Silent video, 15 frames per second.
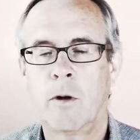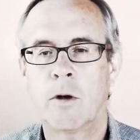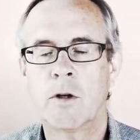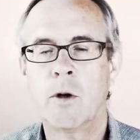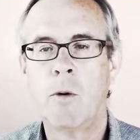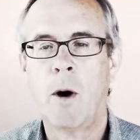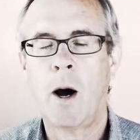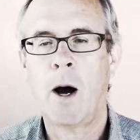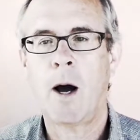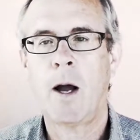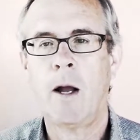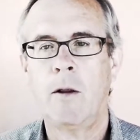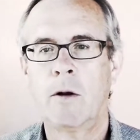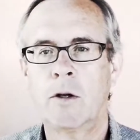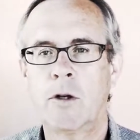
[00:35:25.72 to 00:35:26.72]
There's no
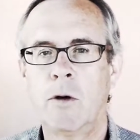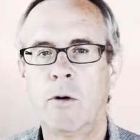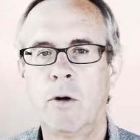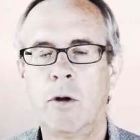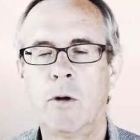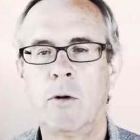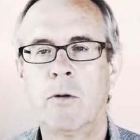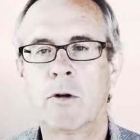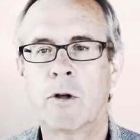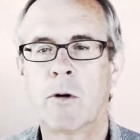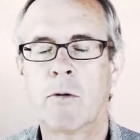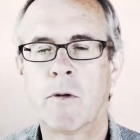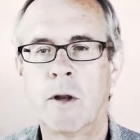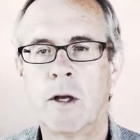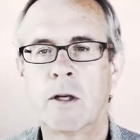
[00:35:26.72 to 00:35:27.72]
I, there's no you, there's
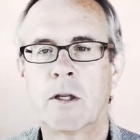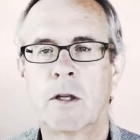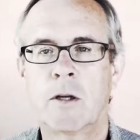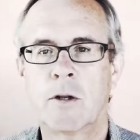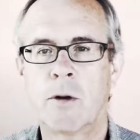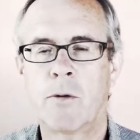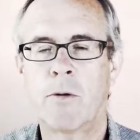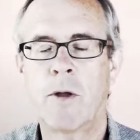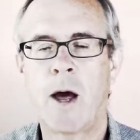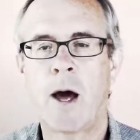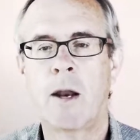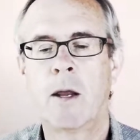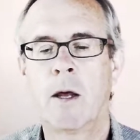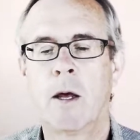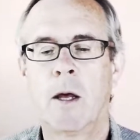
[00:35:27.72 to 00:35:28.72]
no this, there's no
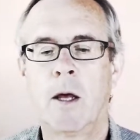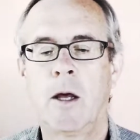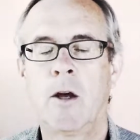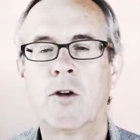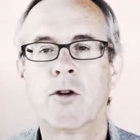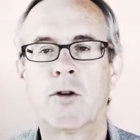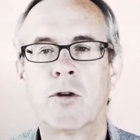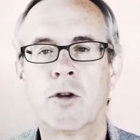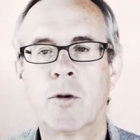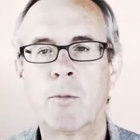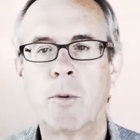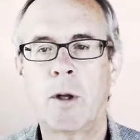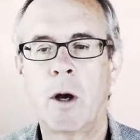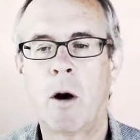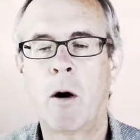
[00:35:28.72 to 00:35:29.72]
that. It's
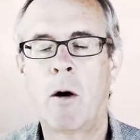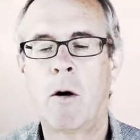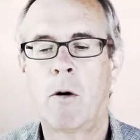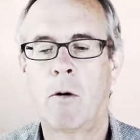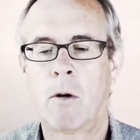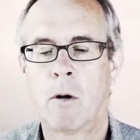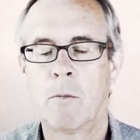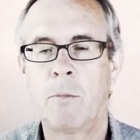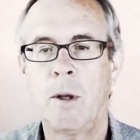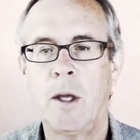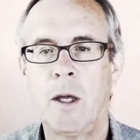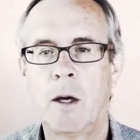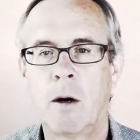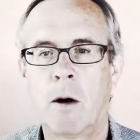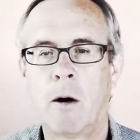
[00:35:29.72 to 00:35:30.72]
simply all
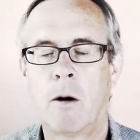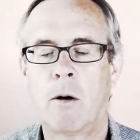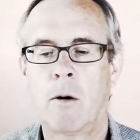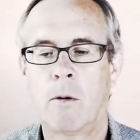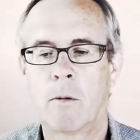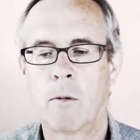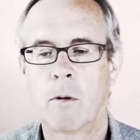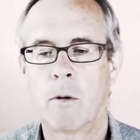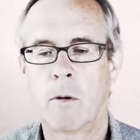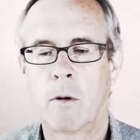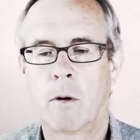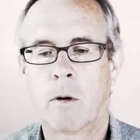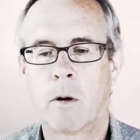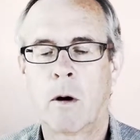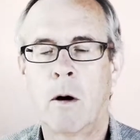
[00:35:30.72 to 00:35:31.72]
being all.
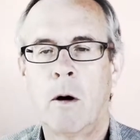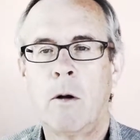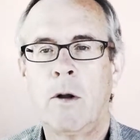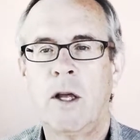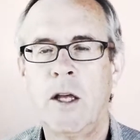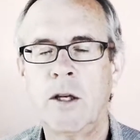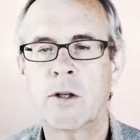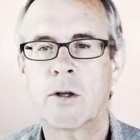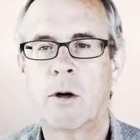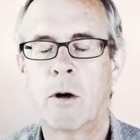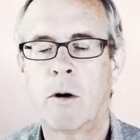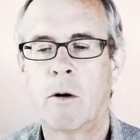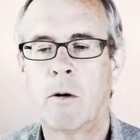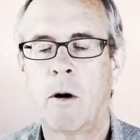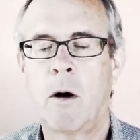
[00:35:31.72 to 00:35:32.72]
All is
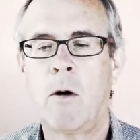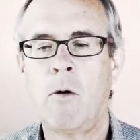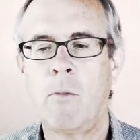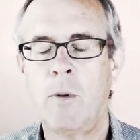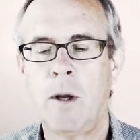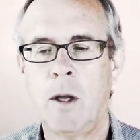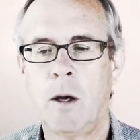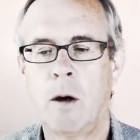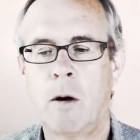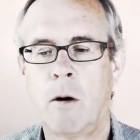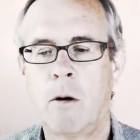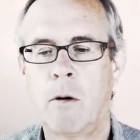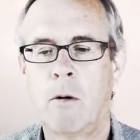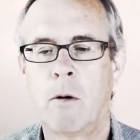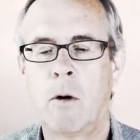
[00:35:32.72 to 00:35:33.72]
all being
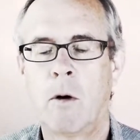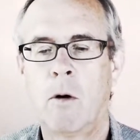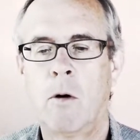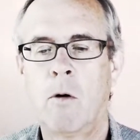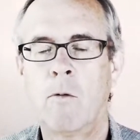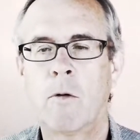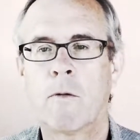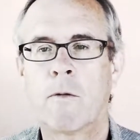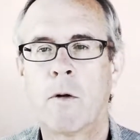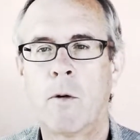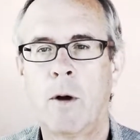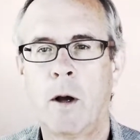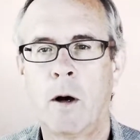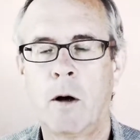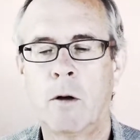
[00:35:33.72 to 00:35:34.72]
all,
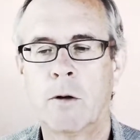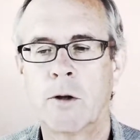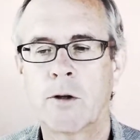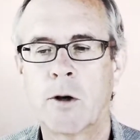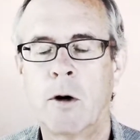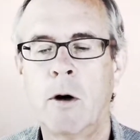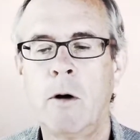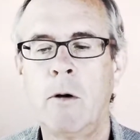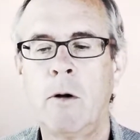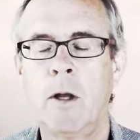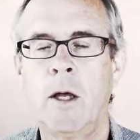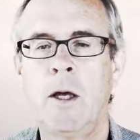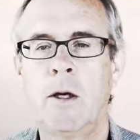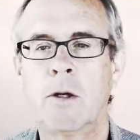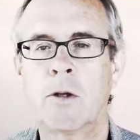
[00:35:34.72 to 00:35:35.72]
overflowing allness. All
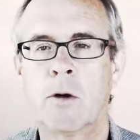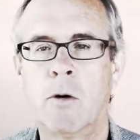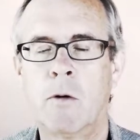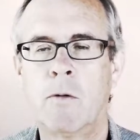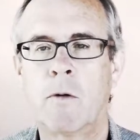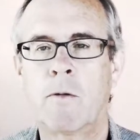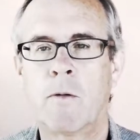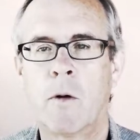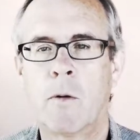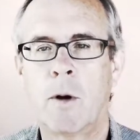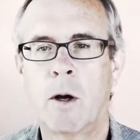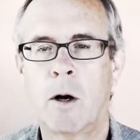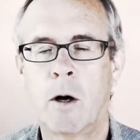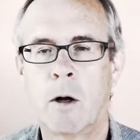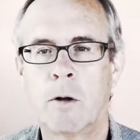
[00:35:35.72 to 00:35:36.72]
is
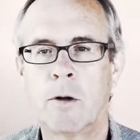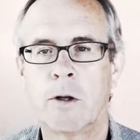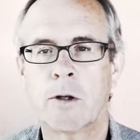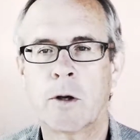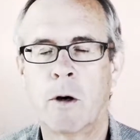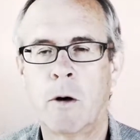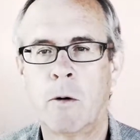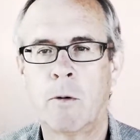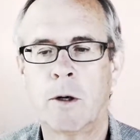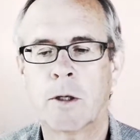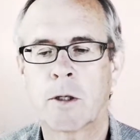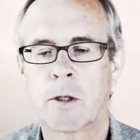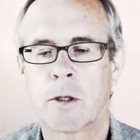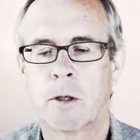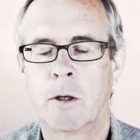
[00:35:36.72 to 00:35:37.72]
overflowing allness
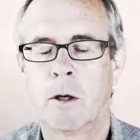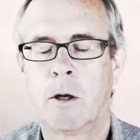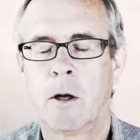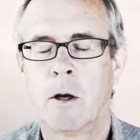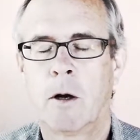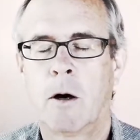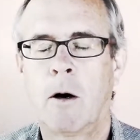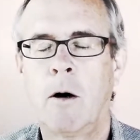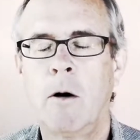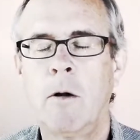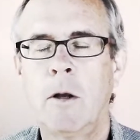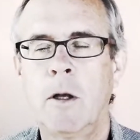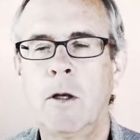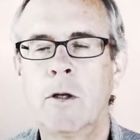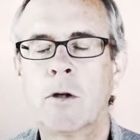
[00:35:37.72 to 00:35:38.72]
always.
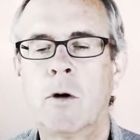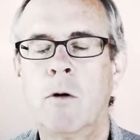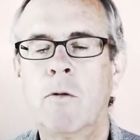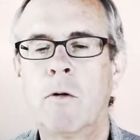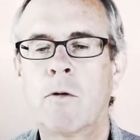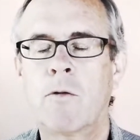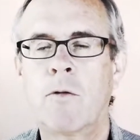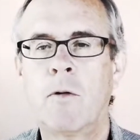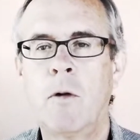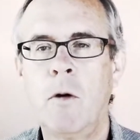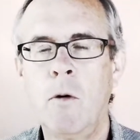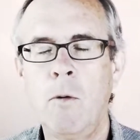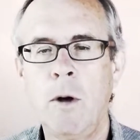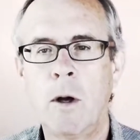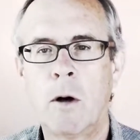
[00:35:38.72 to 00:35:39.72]
All is
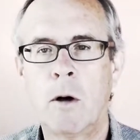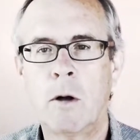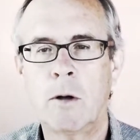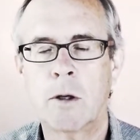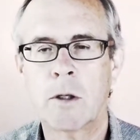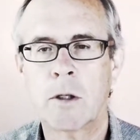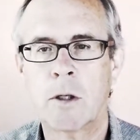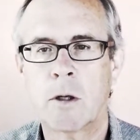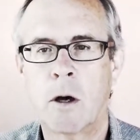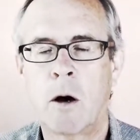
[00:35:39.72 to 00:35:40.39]
overflowing allness